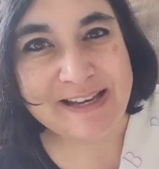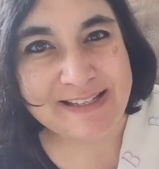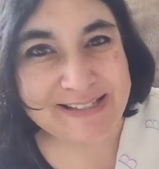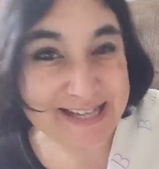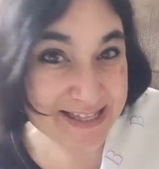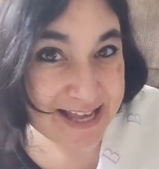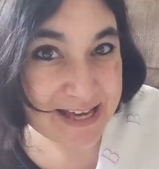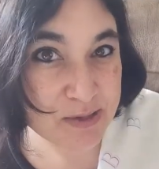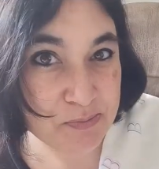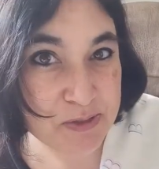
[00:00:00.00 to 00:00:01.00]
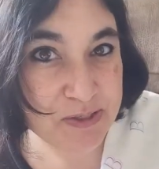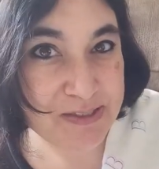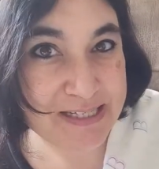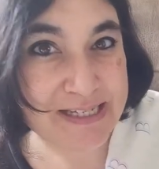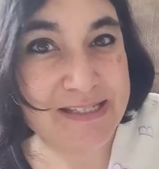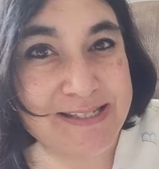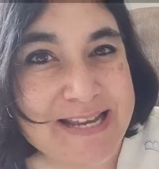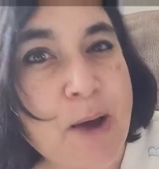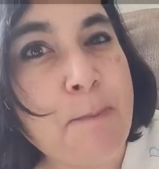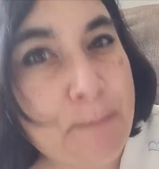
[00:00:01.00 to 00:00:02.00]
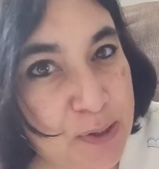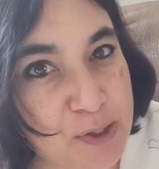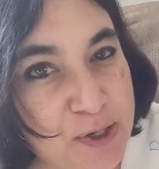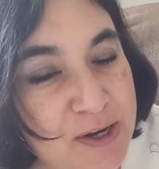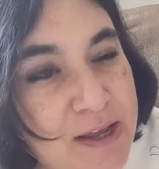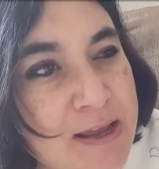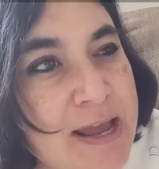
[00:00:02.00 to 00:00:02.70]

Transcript: in that community is now burned.